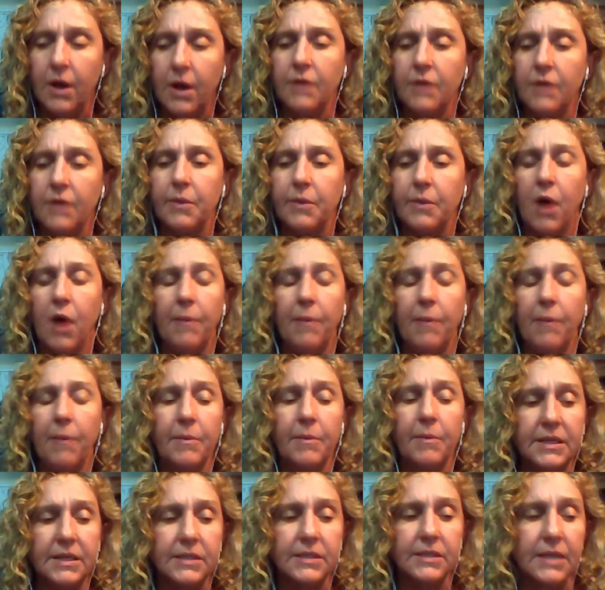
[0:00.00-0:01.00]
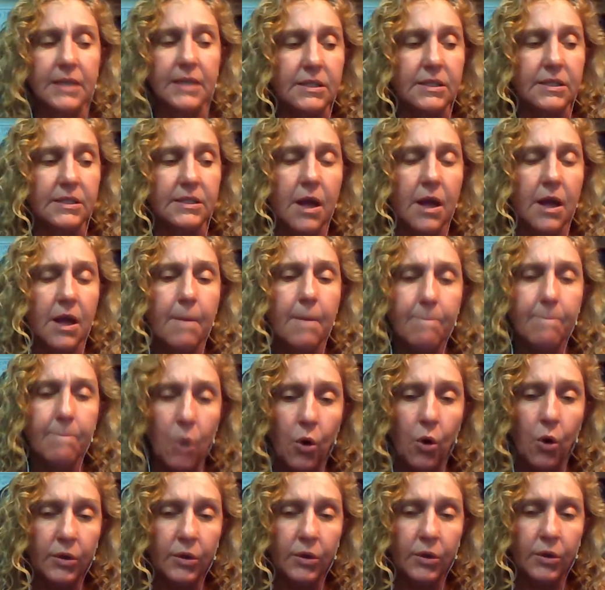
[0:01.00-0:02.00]
the problem is
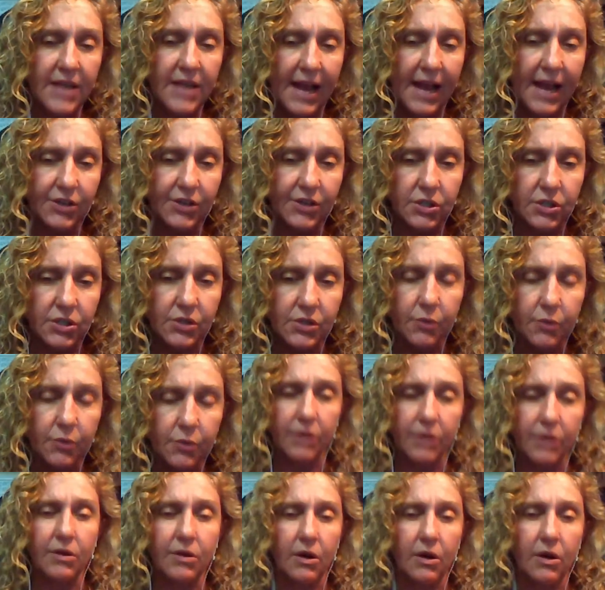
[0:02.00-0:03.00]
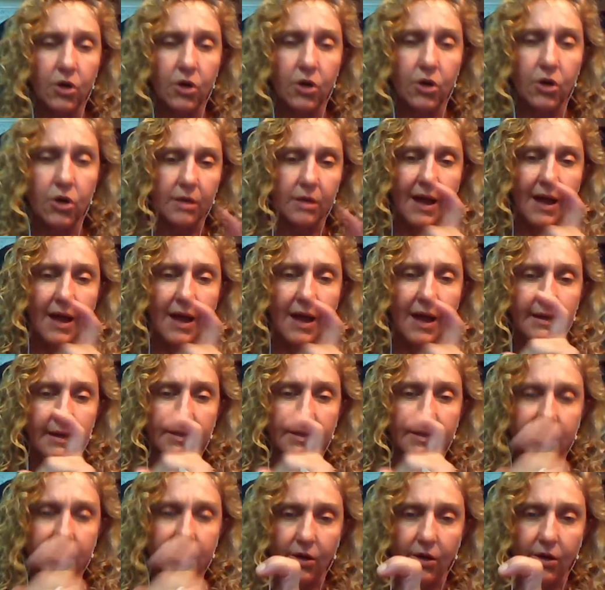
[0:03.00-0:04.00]
mold attaches with a hook, line, and
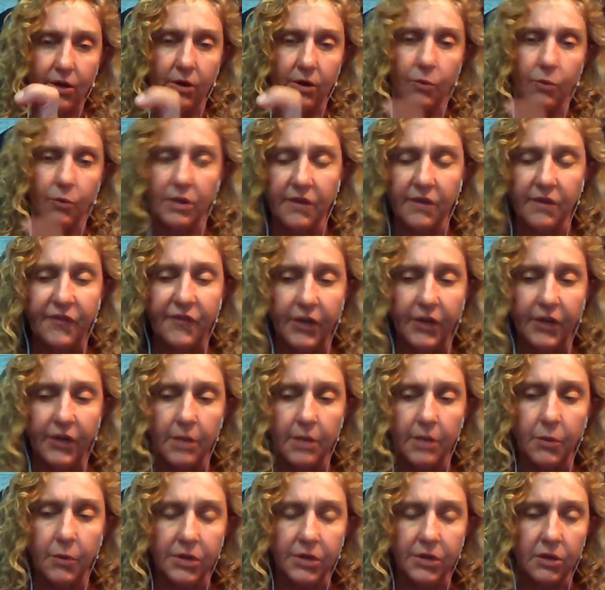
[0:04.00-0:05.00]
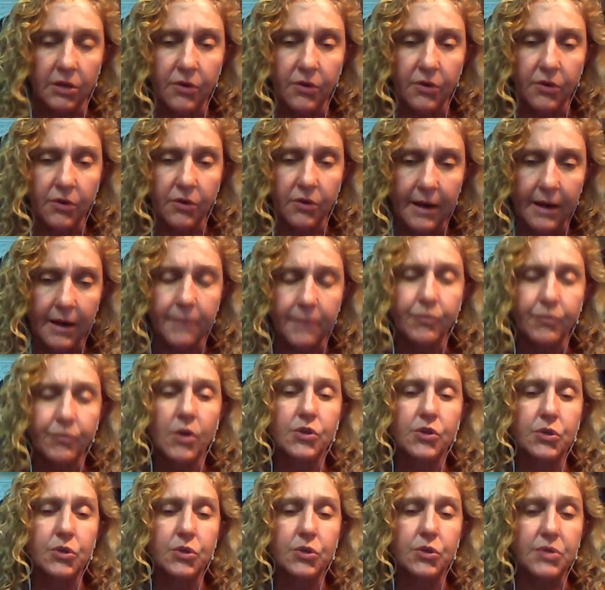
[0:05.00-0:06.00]
sinker, with a filament, with a leucana,
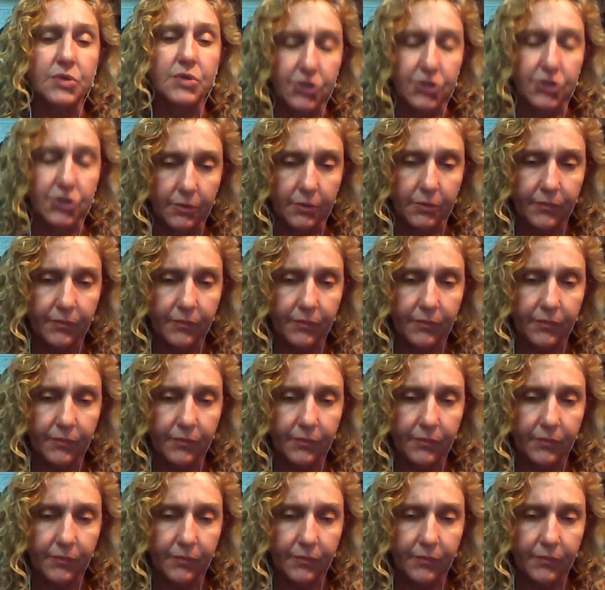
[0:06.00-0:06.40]
to tissue.